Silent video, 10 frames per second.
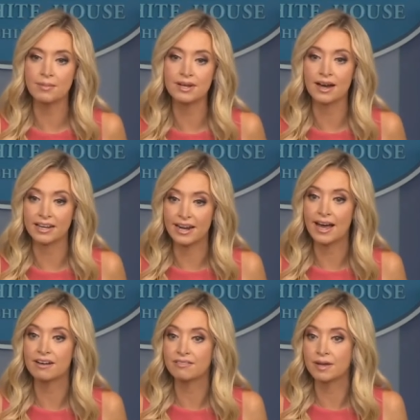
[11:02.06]
and not get
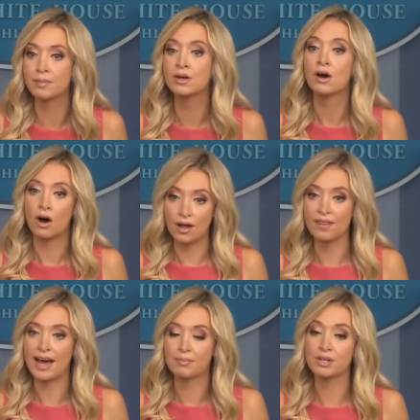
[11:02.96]
ahead of him on
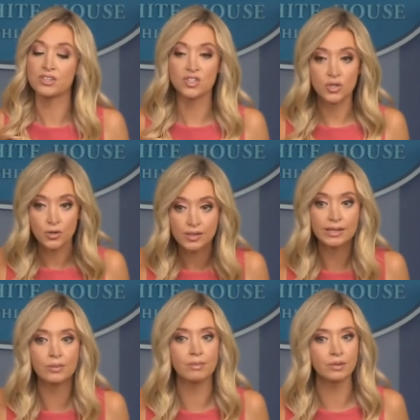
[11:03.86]
that. But certainly,
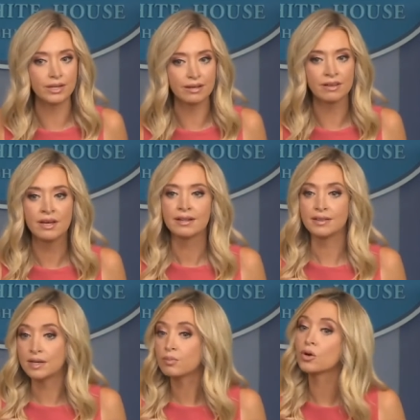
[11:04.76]
we believe that
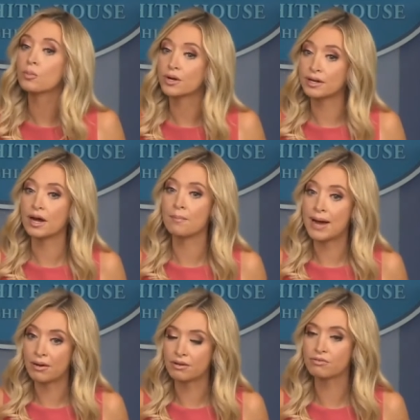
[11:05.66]
the appropriate
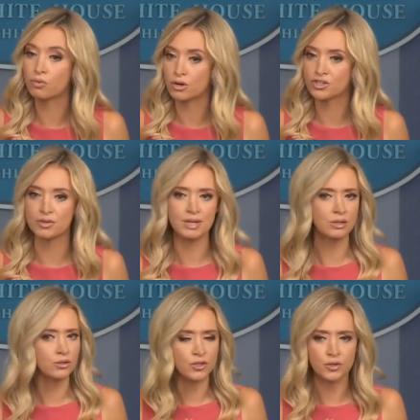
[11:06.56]
amount of force should
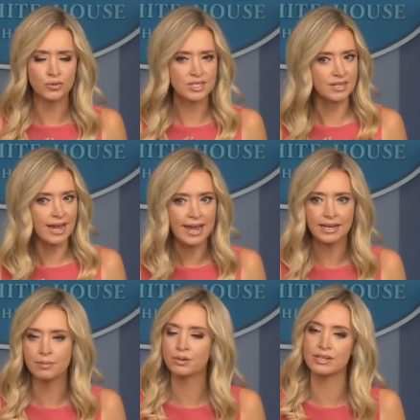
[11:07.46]
be used in
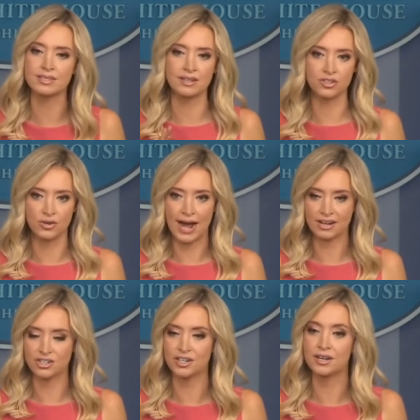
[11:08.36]
any police
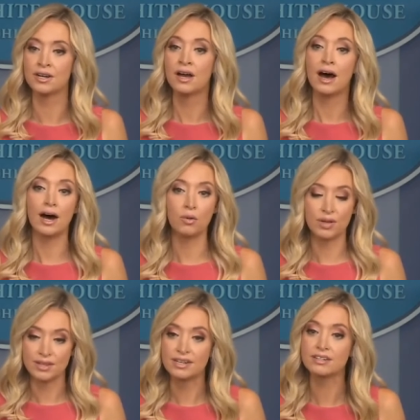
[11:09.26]
interaction uh,
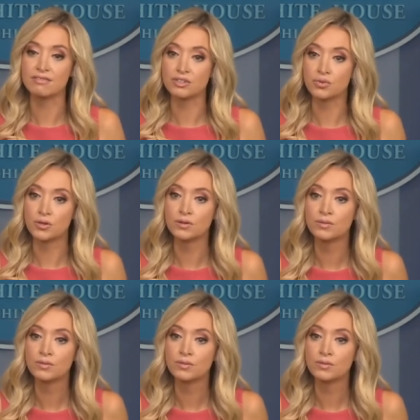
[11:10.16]
with an individual. But